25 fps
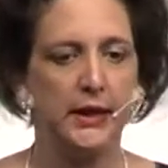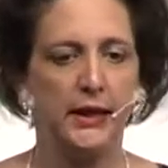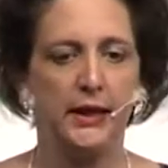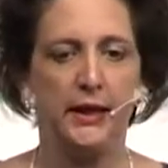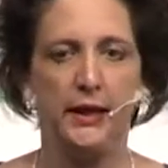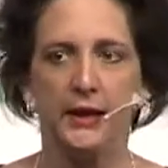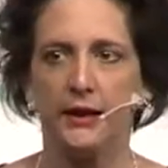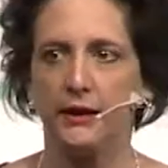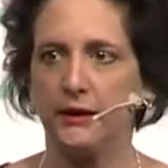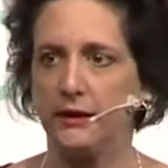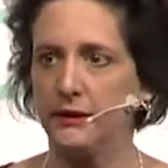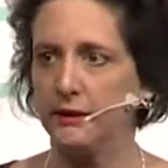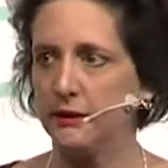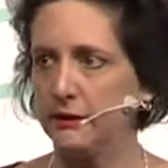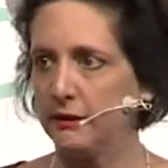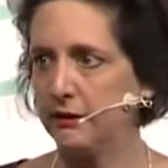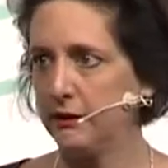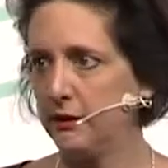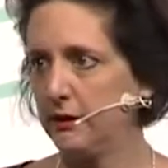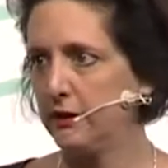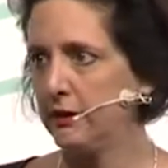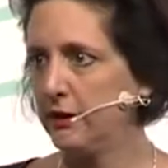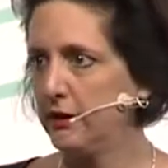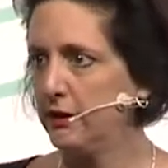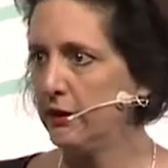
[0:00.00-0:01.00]

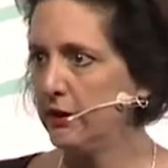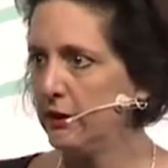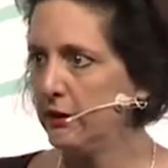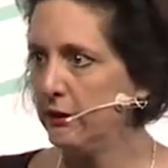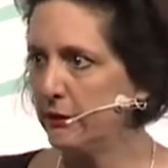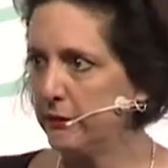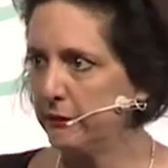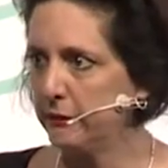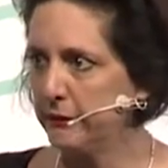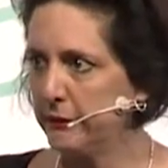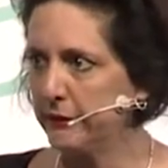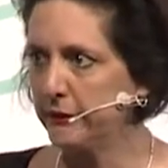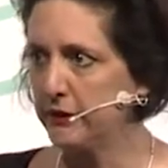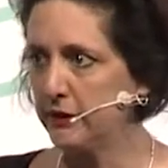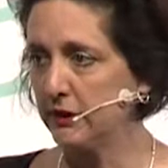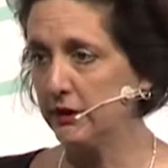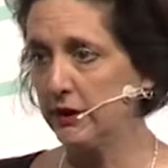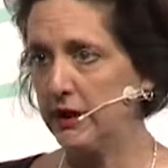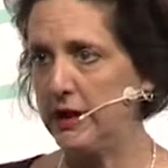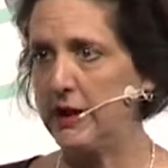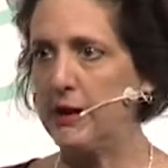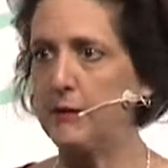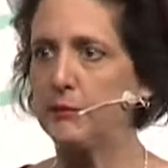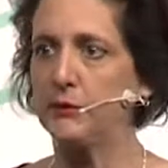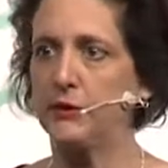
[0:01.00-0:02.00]
and
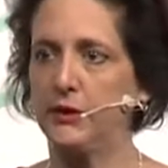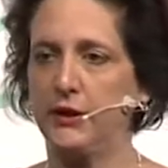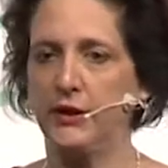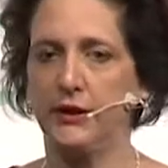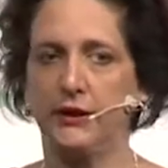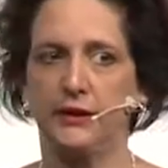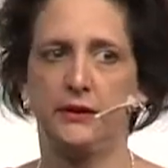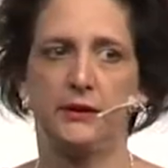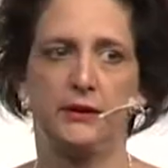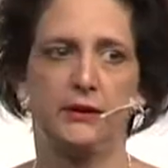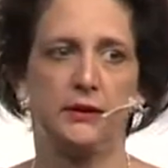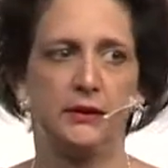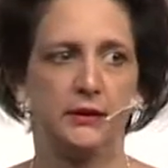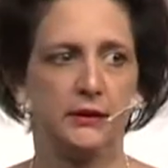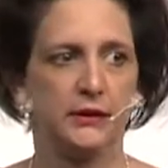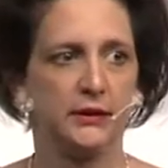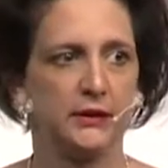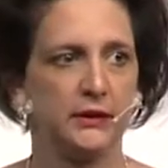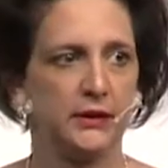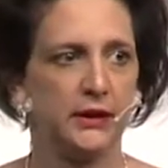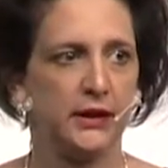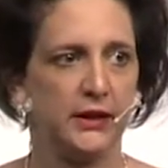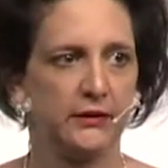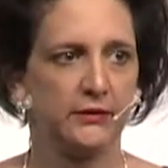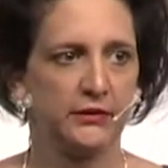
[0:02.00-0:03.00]
collaborate
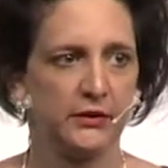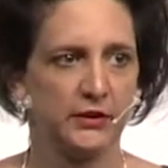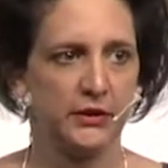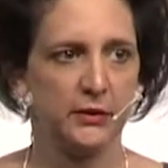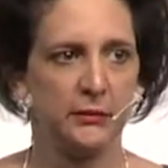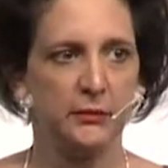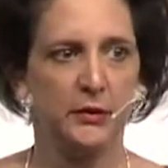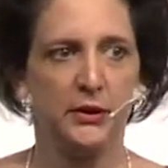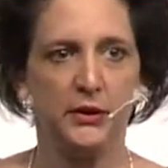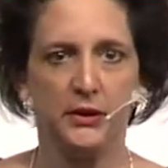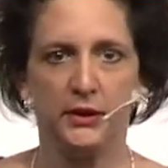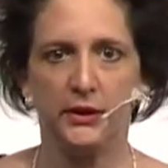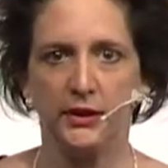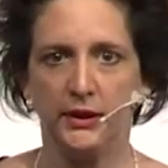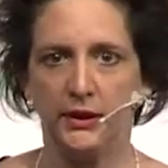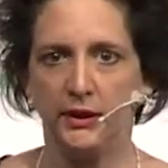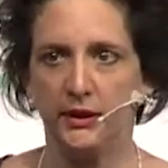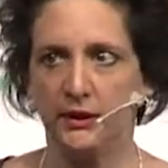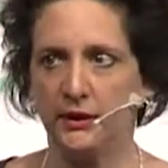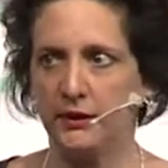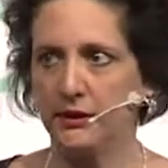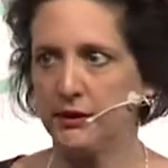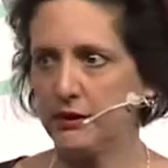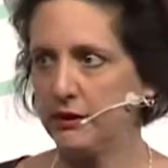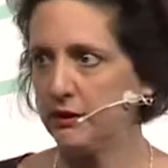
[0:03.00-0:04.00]
as a
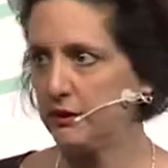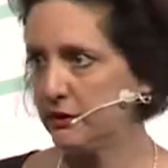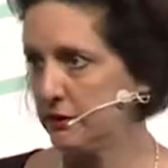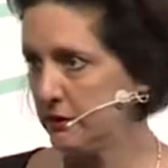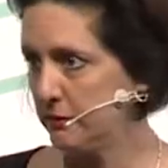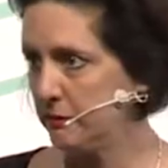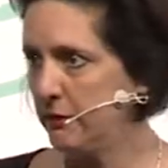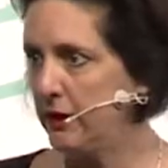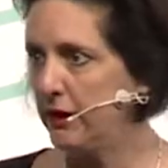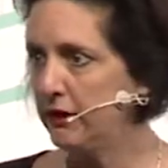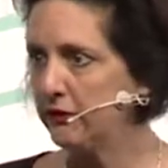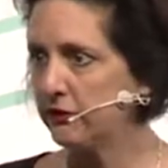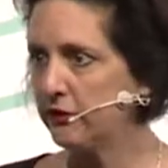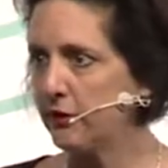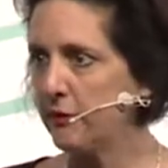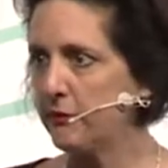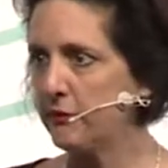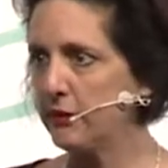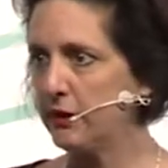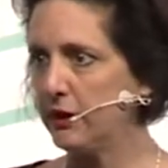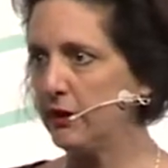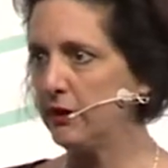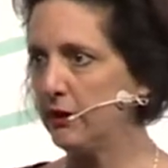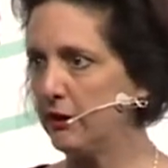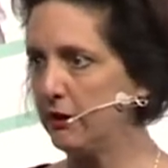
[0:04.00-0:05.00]
community to make
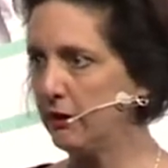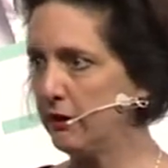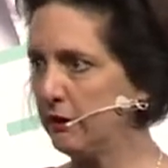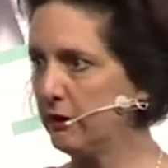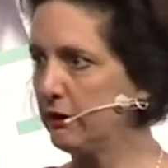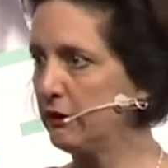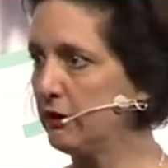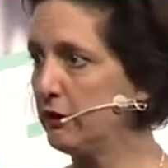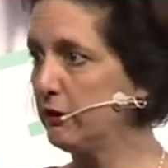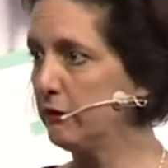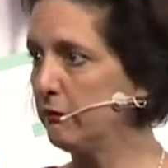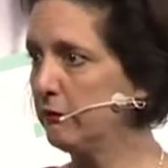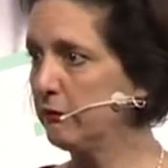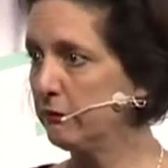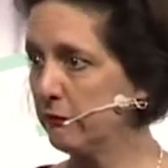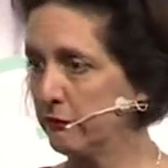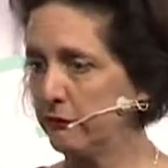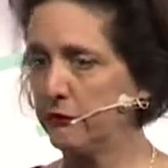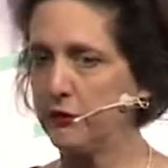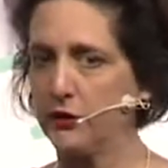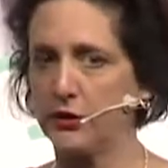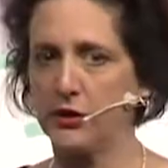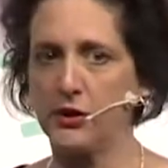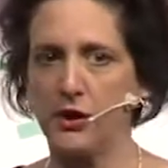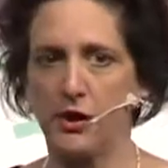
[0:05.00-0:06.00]
something
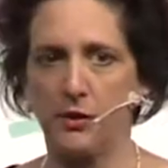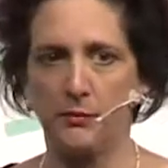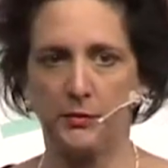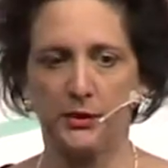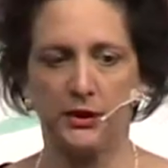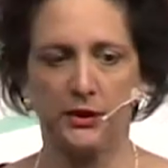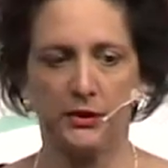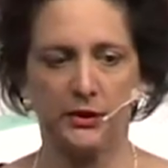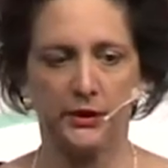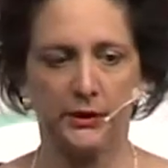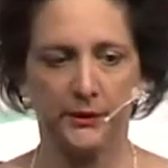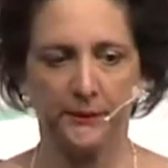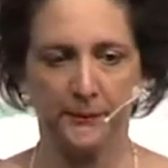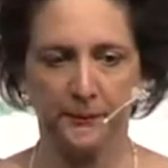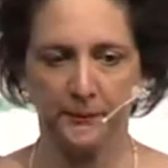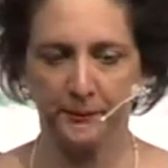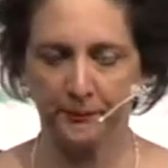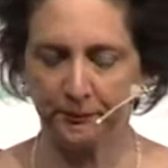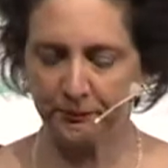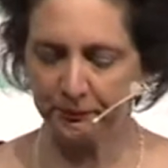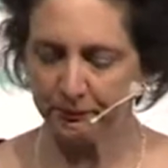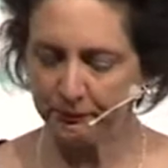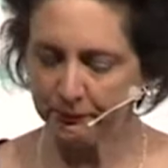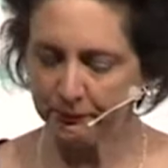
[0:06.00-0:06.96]
for the common good.